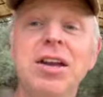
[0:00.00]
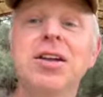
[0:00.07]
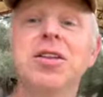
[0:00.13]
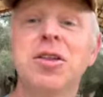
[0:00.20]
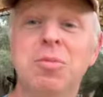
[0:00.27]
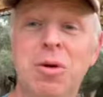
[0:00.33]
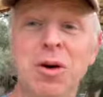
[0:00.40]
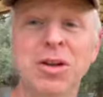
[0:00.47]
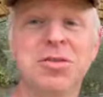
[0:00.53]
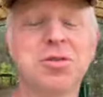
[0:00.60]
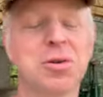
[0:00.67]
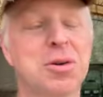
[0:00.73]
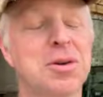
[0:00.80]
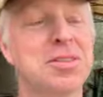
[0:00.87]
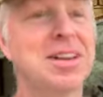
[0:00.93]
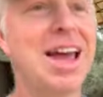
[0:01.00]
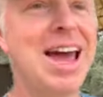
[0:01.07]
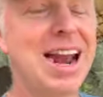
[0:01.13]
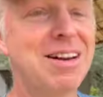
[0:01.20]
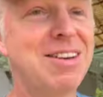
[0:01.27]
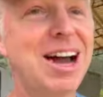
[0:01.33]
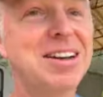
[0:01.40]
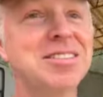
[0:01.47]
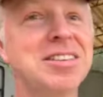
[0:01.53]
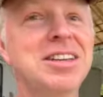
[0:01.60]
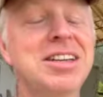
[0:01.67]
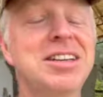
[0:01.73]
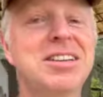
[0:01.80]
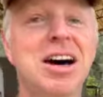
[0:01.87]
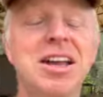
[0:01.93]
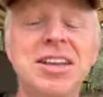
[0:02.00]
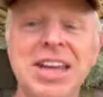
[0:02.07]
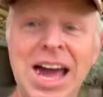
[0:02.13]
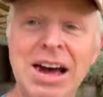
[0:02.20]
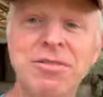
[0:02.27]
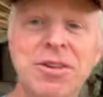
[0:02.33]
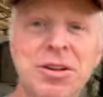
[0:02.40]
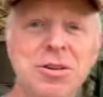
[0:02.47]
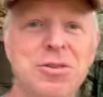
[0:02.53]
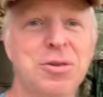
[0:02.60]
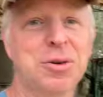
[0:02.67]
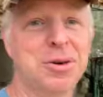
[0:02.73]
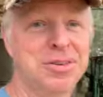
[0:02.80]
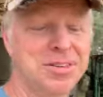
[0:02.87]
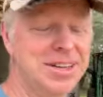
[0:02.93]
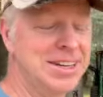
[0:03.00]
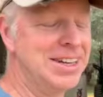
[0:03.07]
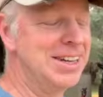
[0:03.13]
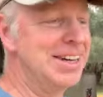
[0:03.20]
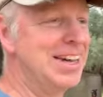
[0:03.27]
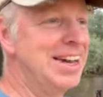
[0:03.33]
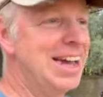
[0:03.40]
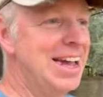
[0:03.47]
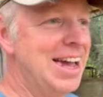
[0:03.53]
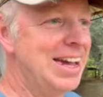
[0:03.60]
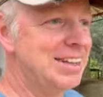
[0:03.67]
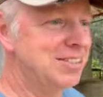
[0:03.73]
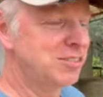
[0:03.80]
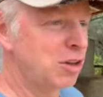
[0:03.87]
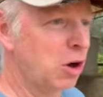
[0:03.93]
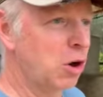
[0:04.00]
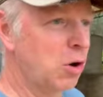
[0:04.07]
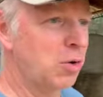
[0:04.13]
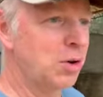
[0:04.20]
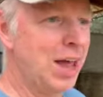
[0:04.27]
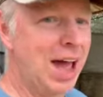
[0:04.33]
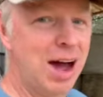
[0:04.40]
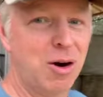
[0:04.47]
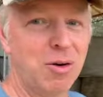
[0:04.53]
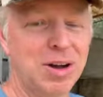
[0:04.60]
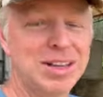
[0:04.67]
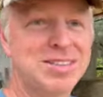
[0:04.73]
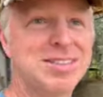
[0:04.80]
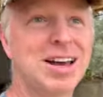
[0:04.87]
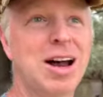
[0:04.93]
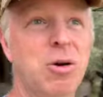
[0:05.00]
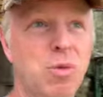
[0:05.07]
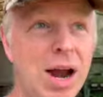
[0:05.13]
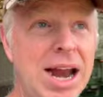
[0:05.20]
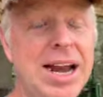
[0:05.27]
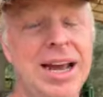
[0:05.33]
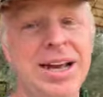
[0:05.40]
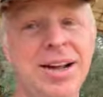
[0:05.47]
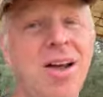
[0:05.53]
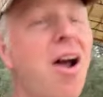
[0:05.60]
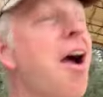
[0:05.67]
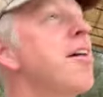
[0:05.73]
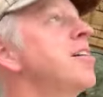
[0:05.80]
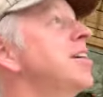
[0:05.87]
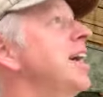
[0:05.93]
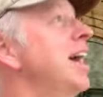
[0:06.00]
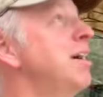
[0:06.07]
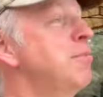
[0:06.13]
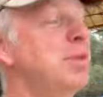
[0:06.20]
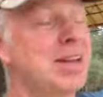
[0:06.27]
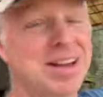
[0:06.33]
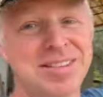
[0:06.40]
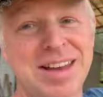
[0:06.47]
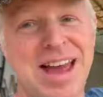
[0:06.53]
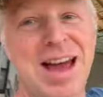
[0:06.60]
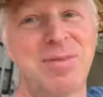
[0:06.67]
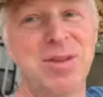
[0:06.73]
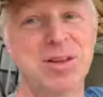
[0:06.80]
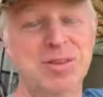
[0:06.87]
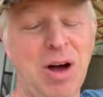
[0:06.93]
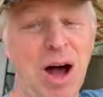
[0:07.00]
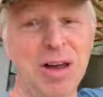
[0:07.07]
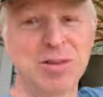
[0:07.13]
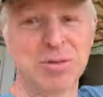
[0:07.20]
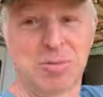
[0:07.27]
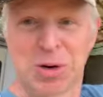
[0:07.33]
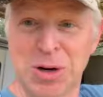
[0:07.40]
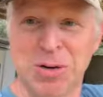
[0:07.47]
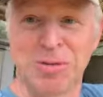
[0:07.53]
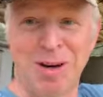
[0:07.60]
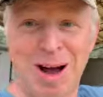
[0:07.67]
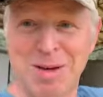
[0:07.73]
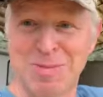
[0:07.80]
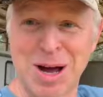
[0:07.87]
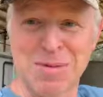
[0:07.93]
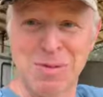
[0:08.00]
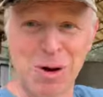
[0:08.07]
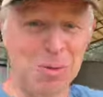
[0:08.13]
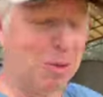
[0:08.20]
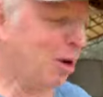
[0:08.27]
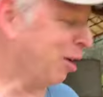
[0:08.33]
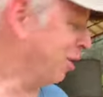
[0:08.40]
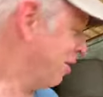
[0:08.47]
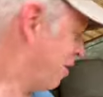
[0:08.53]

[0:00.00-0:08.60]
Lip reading: the morning chores, and I've actually done the afternoon chores. And so now it's raining, and because I have this awesome roof on my pole barn,